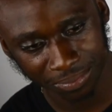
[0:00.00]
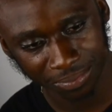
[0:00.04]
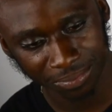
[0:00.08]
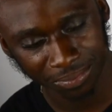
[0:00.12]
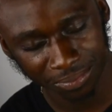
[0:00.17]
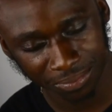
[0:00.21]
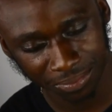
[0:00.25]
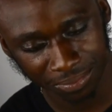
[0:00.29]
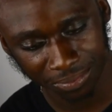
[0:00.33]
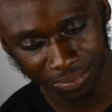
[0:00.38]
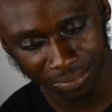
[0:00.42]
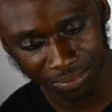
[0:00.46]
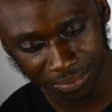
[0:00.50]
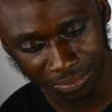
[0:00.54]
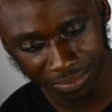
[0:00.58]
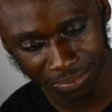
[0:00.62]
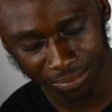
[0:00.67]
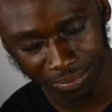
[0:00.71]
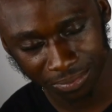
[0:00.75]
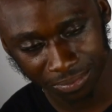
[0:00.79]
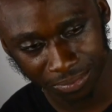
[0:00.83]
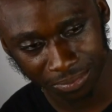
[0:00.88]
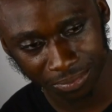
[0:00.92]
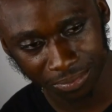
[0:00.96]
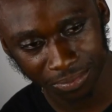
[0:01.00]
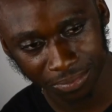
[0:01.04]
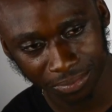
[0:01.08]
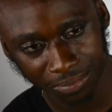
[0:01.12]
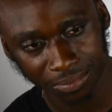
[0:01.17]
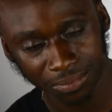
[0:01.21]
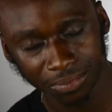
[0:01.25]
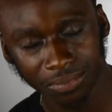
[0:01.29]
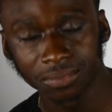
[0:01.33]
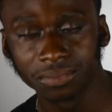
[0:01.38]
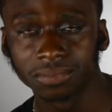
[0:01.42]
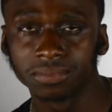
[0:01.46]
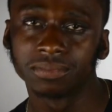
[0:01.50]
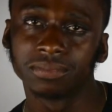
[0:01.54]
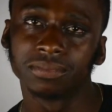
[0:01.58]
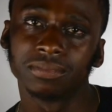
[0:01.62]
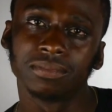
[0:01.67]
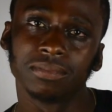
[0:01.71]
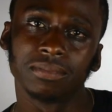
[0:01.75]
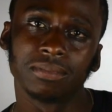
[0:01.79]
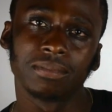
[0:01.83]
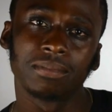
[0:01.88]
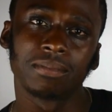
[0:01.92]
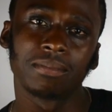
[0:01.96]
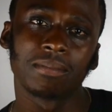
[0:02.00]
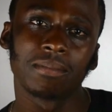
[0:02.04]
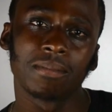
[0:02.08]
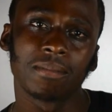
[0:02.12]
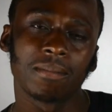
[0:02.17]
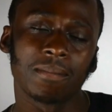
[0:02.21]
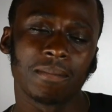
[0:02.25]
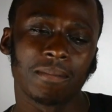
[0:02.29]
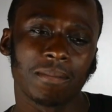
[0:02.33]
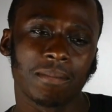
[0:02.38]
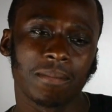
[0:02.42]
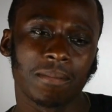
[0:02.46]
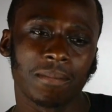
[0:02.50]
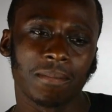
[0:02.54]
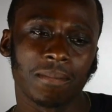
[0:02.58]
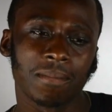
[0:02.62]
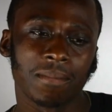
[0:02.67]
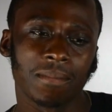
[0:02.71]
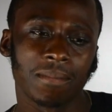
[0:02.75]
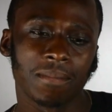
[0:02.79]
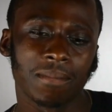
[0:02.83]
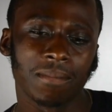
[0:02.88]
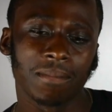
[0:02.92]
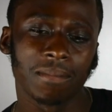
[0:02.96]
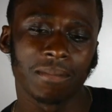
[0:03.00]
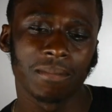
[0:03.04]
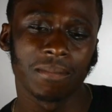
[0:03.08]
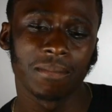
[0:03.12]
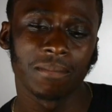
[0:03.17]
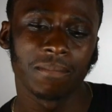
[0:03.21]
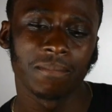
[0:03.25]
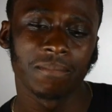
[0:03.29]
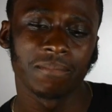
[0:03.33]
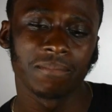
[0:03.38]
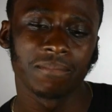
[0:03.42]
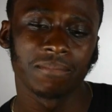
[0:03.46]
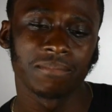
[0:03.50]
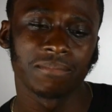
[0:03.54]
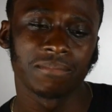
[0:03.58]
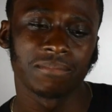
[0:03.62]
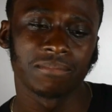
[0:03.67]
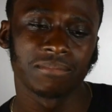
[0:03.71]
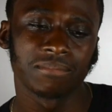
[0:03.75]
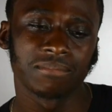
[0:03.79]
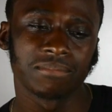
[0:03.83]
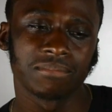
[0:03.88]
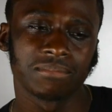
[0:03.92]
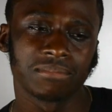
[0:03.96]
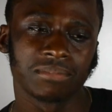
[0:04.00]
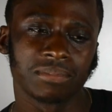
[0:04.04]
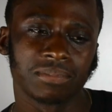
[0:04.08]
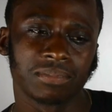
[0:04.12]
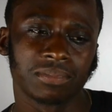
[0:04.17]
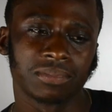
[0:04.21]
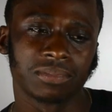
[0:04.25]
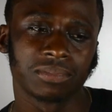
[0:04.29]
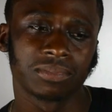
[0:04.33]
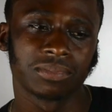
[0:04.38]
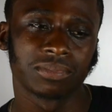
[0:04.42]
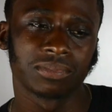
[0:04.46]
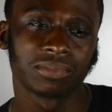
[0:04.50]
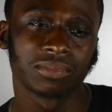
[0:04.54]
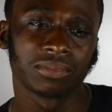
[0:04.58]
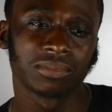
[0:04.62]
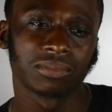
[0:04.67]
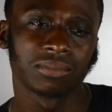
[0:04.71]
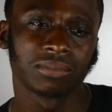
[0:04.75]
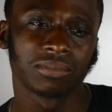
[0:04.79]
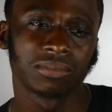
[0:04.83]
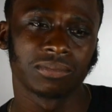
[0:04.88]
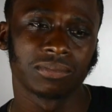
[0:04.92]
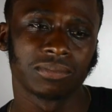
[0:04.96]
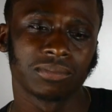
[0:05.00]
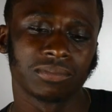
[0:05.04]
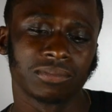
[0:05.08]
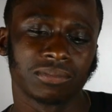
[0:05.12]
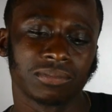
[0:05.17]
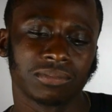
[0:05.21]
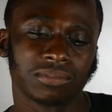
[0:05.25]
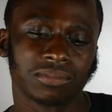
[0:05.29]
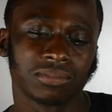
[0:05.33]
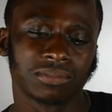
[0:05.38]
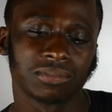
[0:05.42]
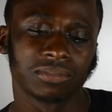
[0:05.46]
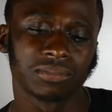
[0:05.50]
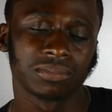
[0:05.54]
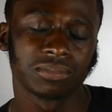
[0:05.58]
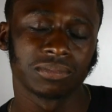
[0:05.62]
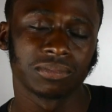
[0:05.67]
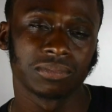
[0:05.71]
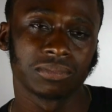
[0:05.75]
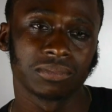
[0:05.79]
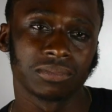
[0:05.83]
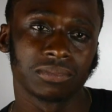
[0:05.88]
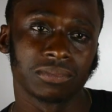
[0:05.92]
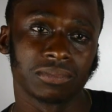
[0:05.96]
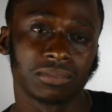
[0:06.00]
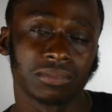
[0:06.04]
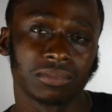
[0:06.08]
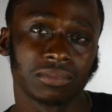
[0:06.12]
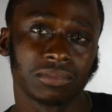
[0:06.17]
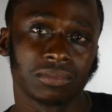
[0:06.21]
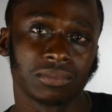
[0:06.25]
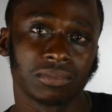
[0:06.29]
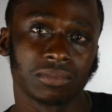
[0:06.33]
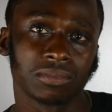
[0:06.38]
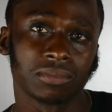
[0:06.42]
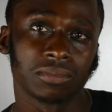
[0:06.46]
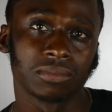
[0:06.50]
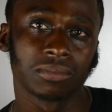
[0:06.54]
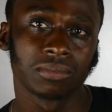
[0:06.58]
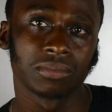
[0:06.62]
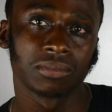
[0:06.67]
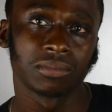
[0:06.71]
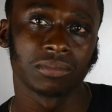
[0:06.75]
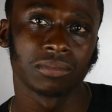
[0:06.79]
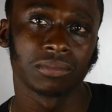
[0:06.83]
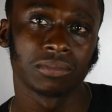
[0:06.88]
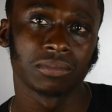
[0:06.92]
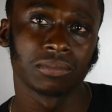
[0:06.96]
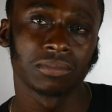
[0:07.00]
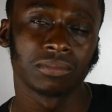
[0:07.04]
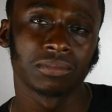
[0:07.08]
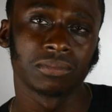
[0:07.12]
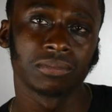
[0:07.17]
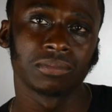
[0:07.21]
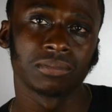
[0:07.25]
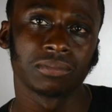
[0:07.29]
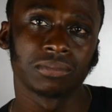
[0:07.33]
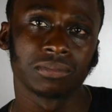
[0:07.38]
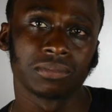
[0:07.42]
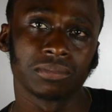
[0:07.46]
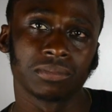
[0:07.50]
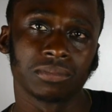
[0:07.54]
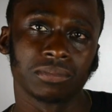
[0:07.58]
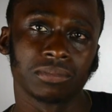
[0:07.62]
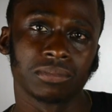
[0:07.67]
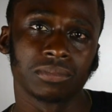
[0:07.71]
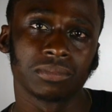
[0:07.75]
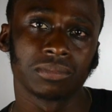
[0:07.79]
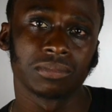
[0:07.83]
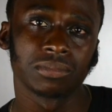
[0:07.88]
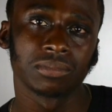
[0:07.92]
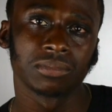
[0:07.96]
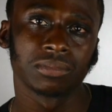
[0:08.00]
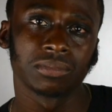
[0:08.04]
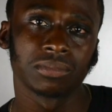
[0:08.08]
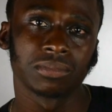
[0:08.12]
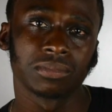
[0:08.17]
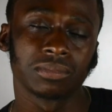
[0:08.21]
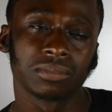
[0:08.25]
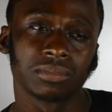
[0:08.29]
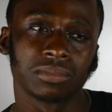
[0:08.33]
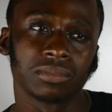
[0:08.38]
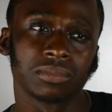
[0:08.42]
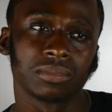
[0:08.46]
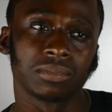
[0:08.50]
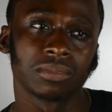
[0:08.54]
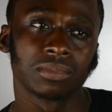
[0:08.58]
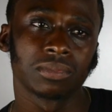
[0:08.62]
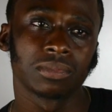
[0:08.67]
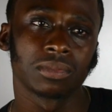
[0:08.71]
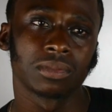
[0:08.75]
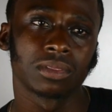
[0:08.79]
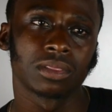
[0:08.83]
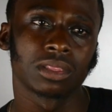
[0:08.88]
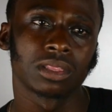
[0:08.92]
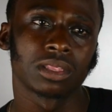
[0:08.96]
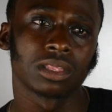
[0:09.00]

Like, over the years, you had a lot of mixtapes. What you think your hottest album, your hottest project, I say, that you ever released? What was your hottest project?